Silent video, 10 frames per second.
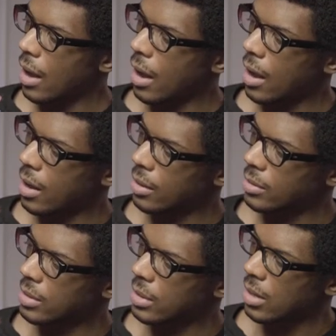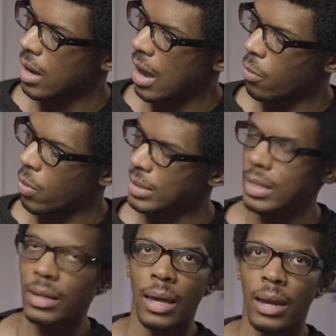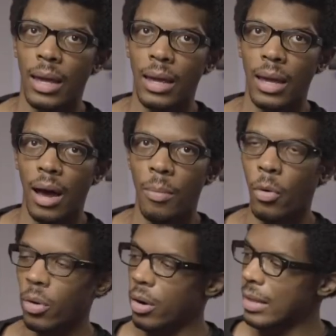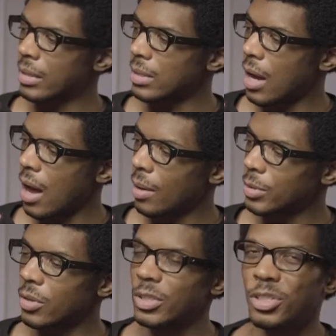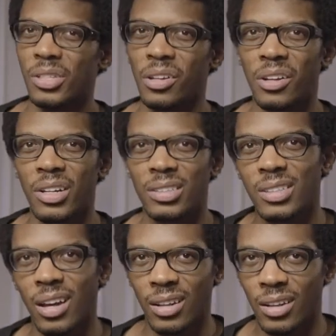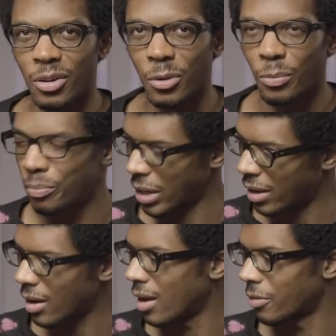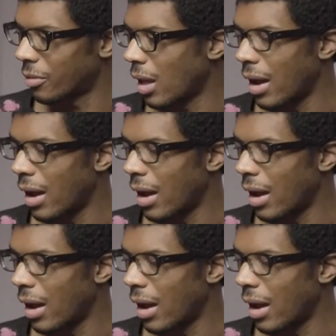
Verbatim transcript: and I wasn't getting a border at the top, so it just looked a little bit kind of